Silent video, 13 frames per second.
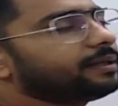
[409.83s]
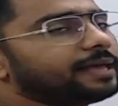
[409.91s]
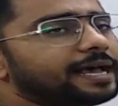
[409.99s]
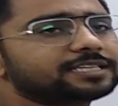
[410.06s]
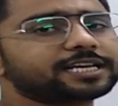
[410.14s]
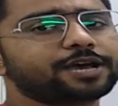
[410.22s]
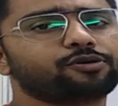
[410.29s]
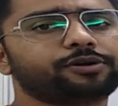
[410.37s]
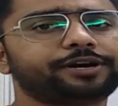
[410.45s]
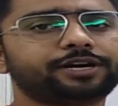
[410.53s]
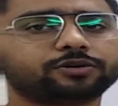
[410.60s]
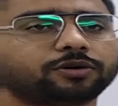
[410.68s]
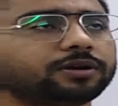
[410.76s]
As I
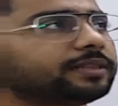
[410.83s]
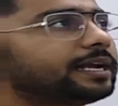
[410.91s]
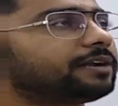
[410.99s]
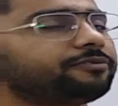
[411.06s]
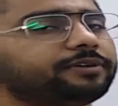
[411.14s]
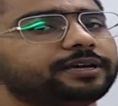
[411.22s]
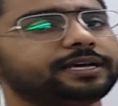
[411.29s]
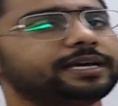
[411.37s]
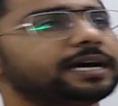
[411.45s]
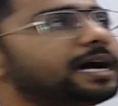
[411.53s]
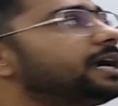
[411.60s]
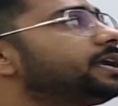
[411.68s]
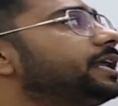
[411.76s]
already told that
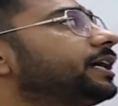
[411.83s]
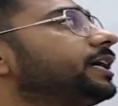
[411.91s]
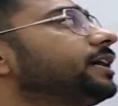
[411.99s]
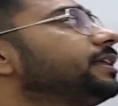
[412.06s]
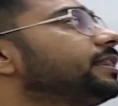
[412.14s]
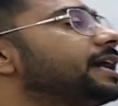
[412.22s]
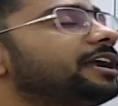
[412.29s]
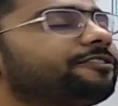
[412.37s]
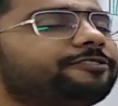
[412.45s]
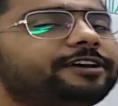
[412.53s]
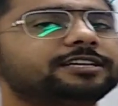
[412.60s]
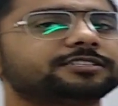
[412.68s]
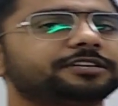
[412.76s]
we are taking that
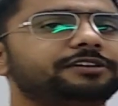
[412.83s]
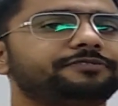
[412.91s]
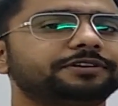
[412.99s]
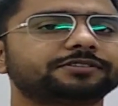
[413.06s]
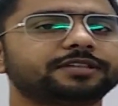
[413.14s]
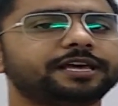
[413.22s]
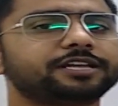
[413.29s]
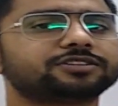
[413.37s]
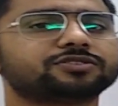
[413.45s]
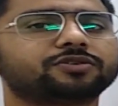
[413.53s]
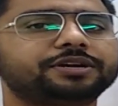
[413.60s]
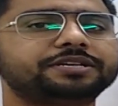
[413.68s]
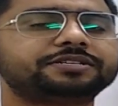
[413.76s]
phase in which there is
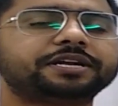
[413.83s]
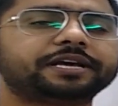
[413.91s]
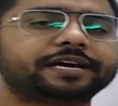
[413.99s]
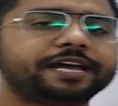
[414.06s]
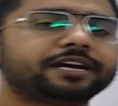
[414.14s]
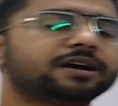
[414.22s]
no DC decaying